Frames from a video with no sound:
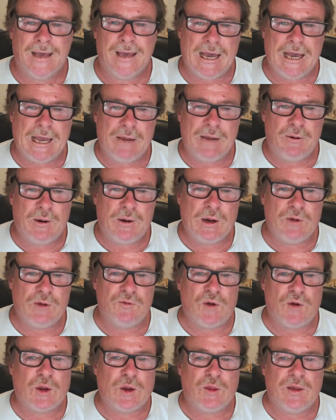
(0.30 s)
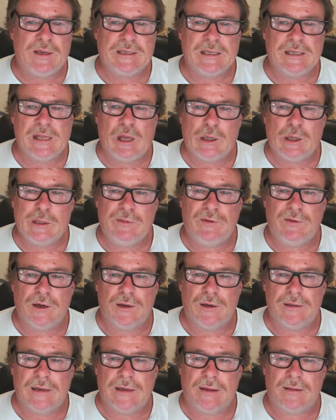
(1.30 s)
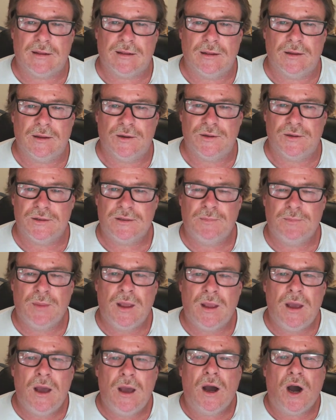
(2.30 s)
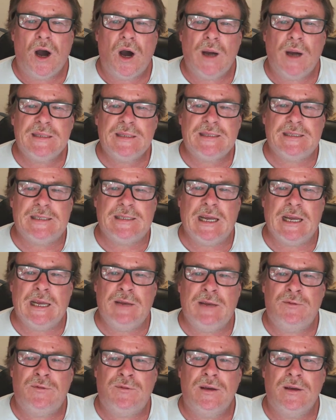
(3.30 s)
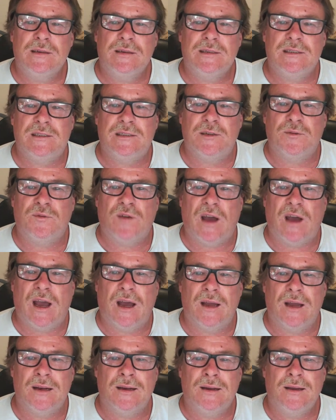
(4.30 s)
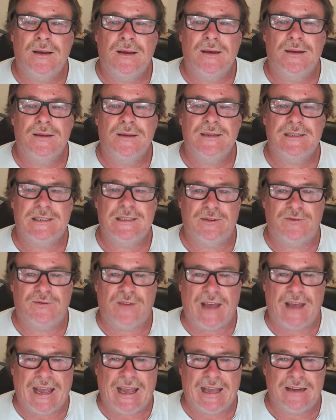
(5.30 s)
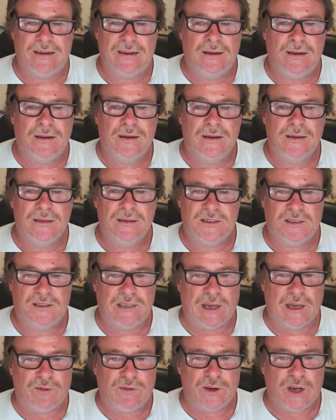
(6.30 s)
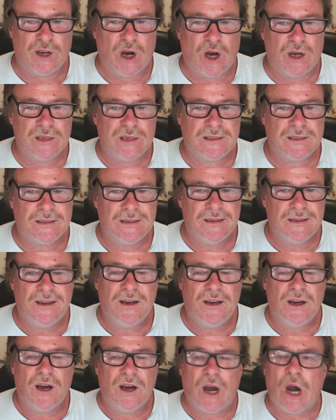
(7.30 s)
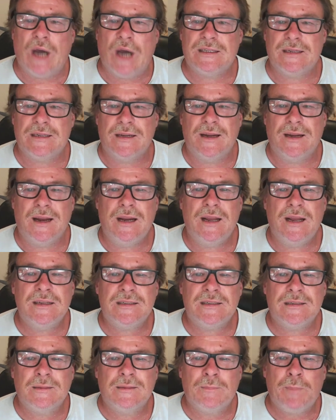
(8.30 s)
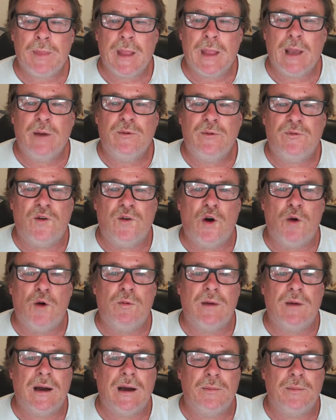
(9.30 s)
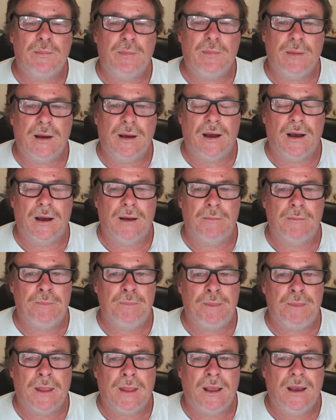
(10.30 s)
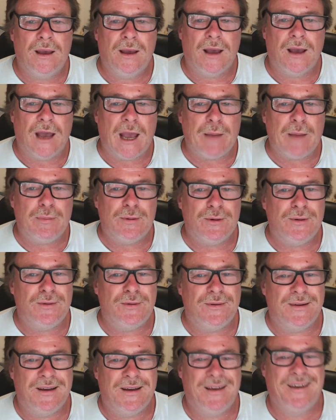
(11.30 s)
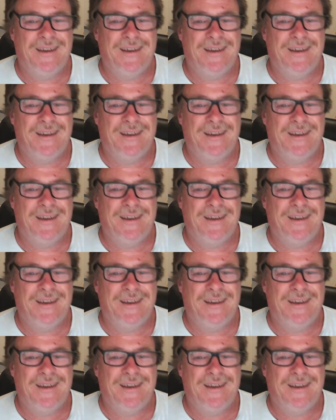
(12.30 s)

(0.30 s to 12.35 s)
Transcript: hey, why not rock things along if you got nothing to lose? Hi, Steve, Stefan, Stefan, Stefanos, Iasonidis, former um, Apple